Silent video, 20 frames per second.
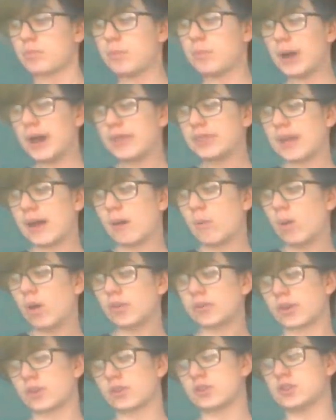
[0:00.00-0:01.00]
But there
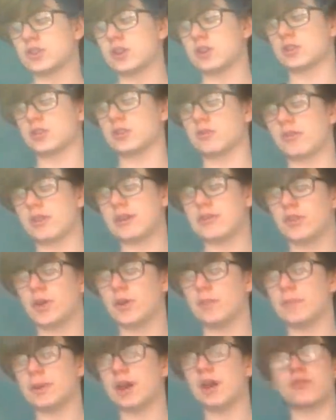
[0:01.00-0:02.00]
was constitutional
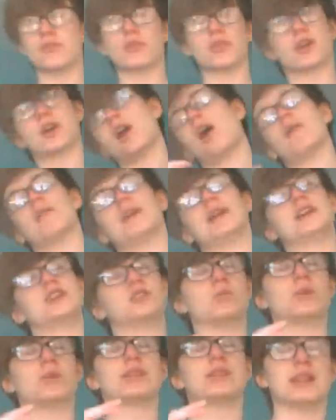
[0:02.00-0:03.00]
reform because of the
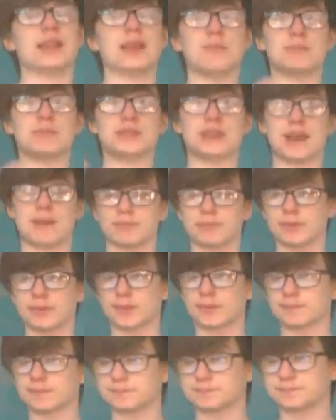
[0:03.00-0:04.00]
coalition with the Lib Dems.